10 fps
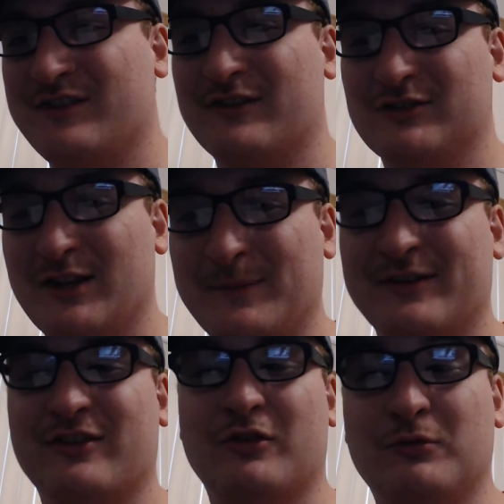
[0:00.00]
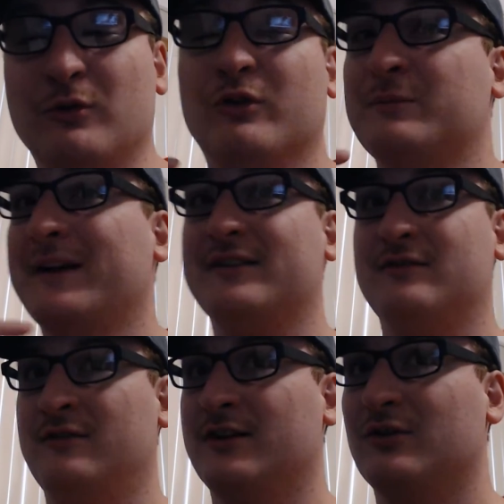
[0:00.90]
and their limits and their rules makes
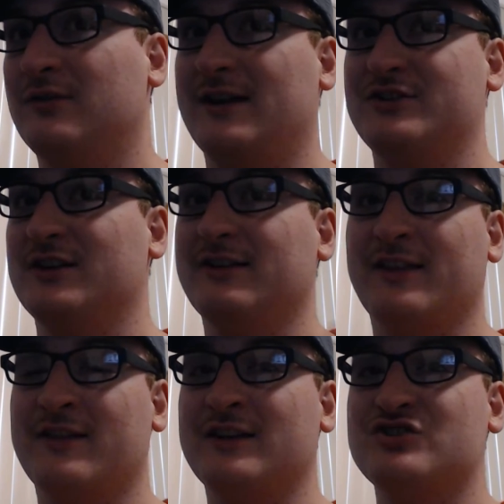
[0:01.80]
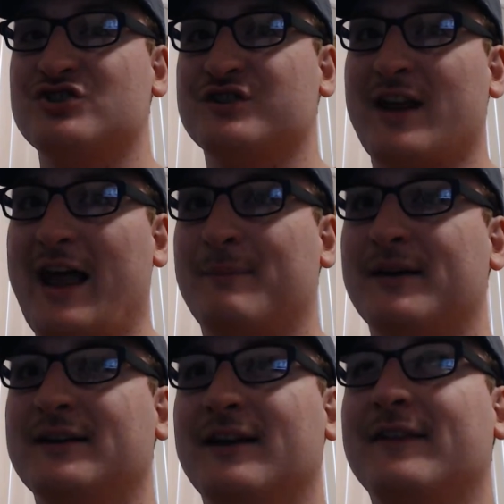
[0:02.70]
zero logic. Like, things just
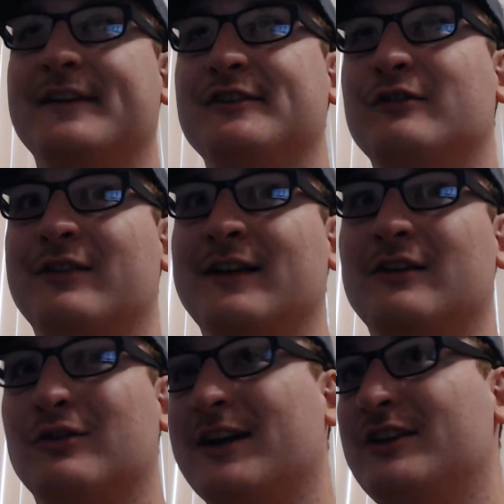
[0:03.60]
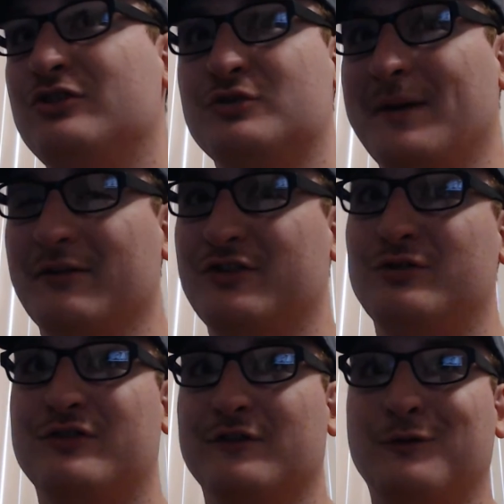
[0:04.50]
happen, and then you think, okay, you should be able to
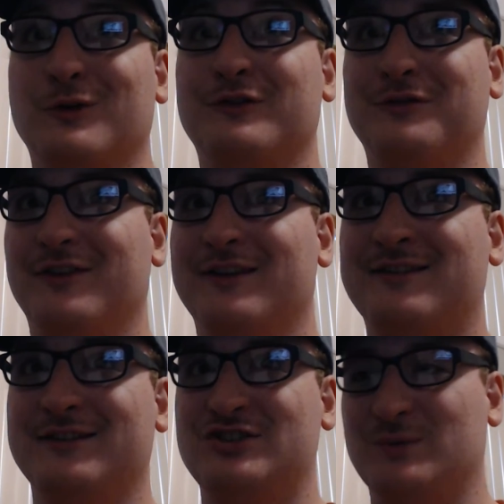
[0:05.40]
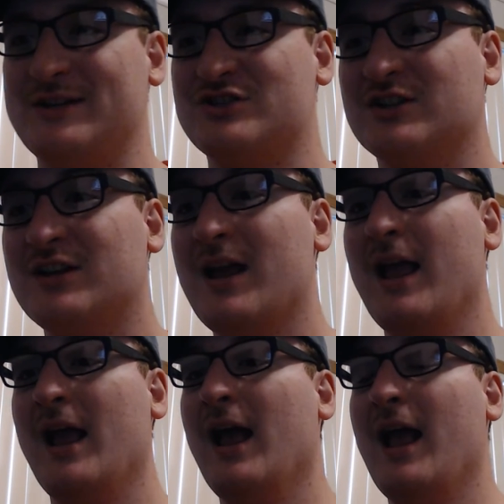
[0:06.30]
use the Force for this situation.
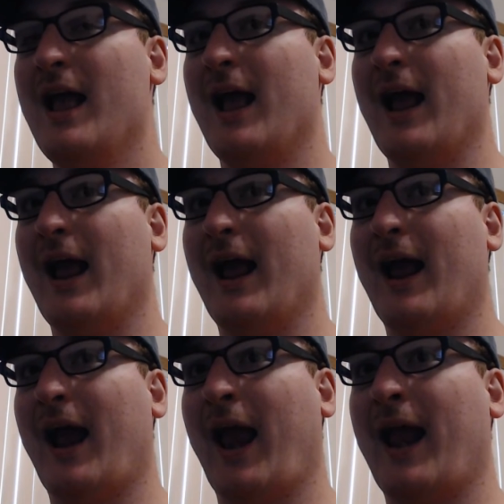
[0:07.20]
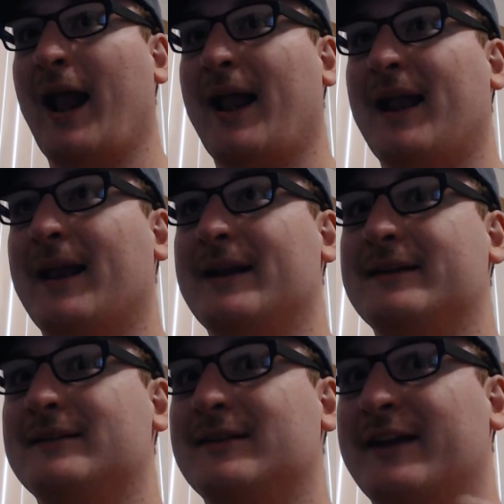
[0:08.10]
And
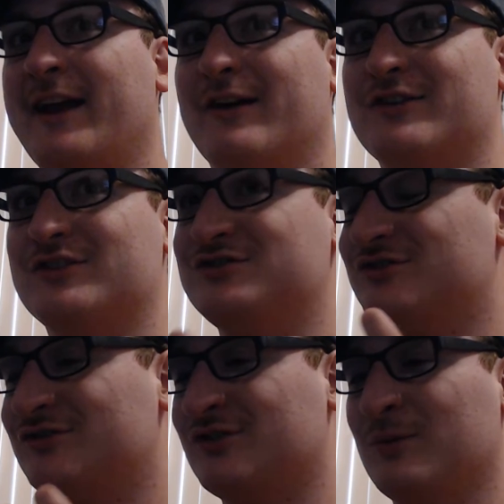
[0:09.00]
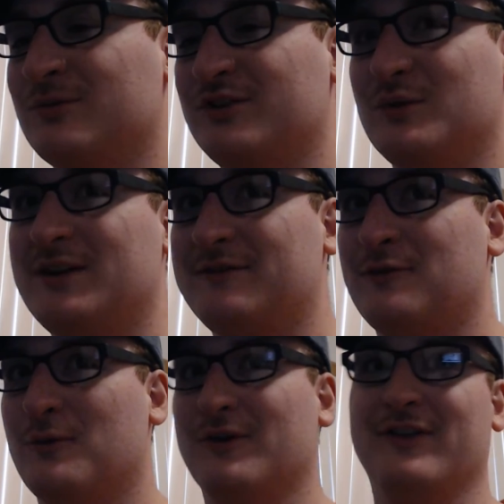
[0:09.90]
the characters don't do it
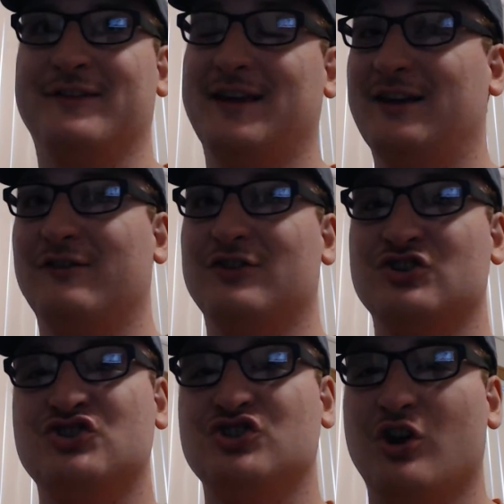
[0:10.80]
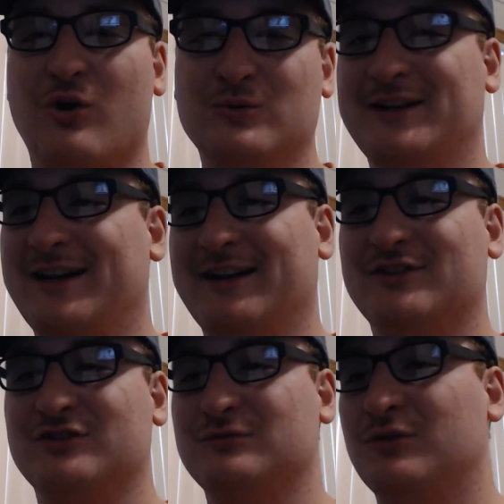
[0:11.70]
for the sake of the show needing
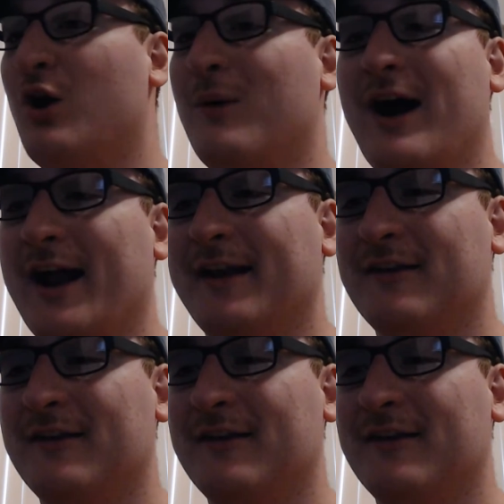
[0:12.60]
to go on.